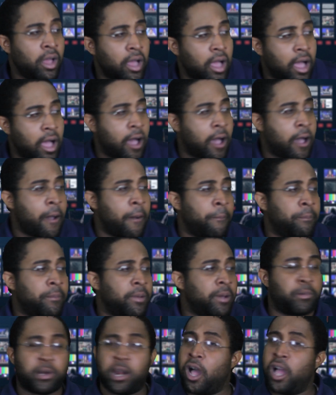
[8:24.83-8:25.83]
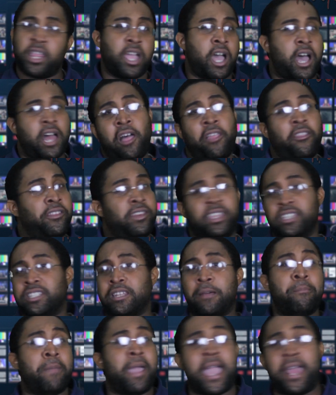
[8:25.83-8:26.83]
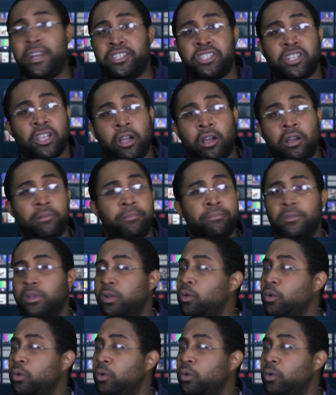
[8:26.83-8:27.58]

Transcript: But all y'all other niggas, I'm mad at y'all.